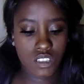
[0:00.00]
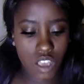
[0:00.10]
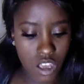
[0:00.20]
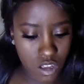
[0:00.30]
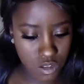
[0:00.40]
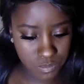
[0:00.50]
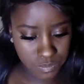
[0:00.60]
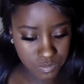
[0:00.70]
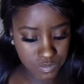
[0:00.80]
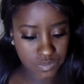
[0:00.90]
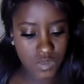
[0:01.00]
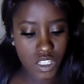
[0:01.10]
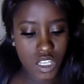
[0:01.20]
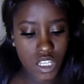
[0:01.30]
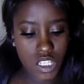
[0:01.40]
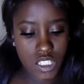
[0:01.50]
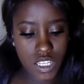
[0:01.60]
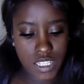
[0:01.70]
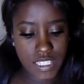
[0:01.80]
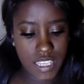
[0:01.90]
so
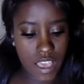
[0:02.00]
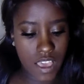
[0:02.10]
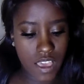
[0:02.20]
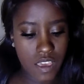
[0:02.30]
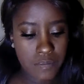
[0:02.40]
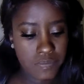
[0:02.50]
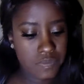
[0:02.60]
today,